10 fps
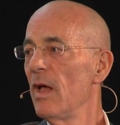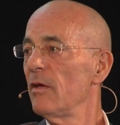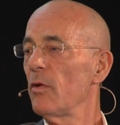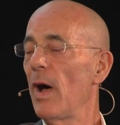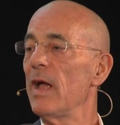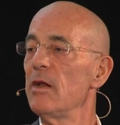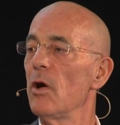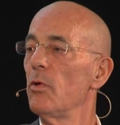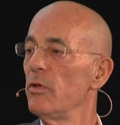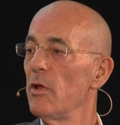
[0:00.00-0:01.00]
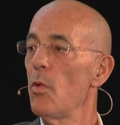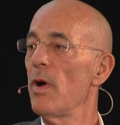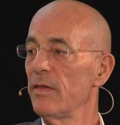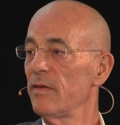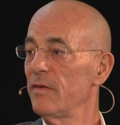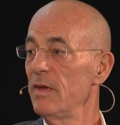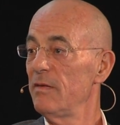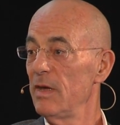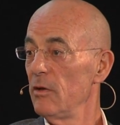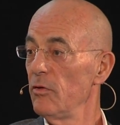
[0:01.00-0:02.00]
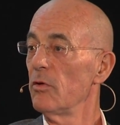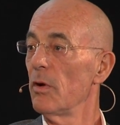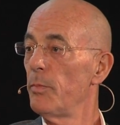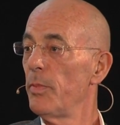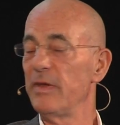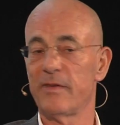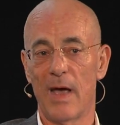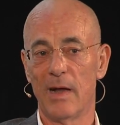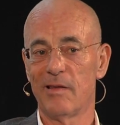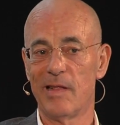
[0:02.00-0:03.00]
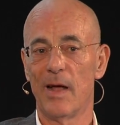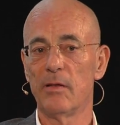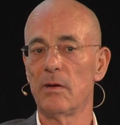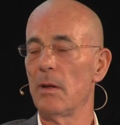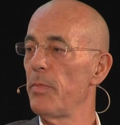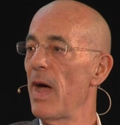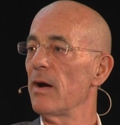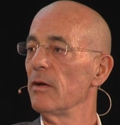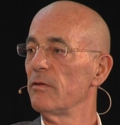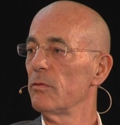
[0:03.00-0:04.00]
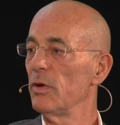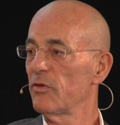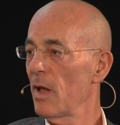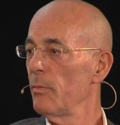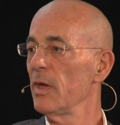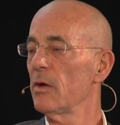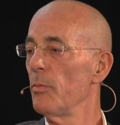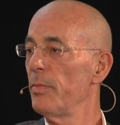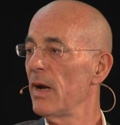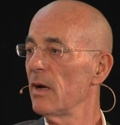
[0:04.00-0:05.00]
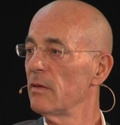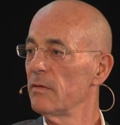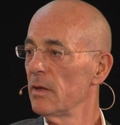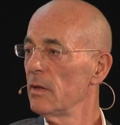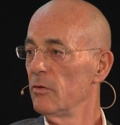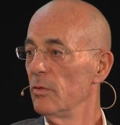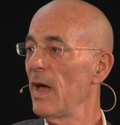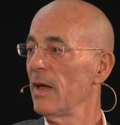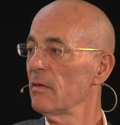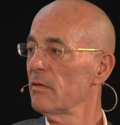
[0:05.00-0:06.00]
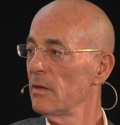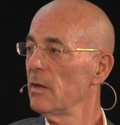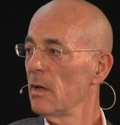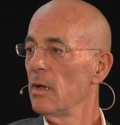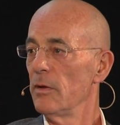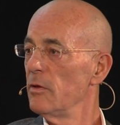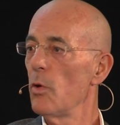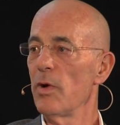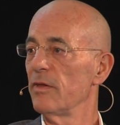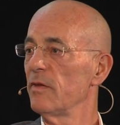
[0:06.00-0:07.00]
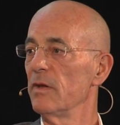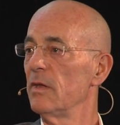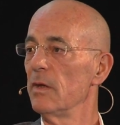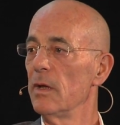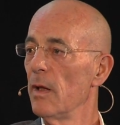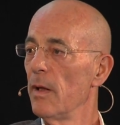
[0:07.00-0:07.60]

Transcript: So I know no other city in Europe besides London and Paris which can be compared to that. No other city.